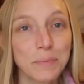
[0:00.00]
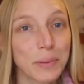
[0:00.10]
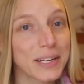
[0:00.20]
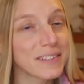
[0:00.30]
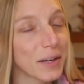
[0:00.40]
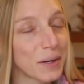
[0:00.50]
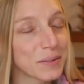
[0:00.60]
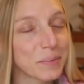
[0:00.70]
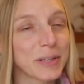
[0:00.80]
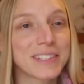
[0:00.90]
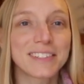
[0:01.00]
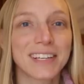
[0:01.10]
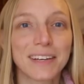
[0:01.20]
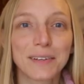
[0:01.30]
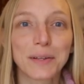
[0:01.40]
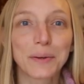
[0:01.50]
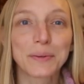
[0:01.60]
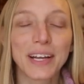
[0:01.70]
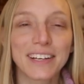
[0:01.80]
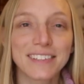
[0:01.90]
but it's also meant to stand
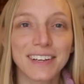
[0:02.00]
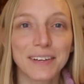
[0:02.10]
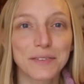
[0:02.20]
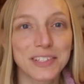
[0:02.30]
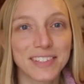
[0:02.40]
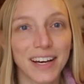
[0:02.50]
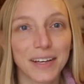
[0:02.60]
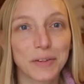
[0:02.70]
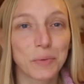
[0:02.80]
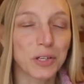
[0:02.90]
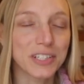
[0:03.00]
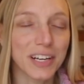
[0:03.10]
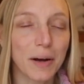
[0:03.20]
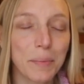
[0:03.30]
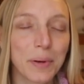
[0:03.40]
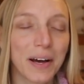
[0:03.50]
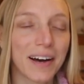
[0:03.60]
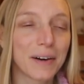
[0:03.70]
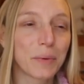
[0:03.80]
alone as a kind of design workshop uh,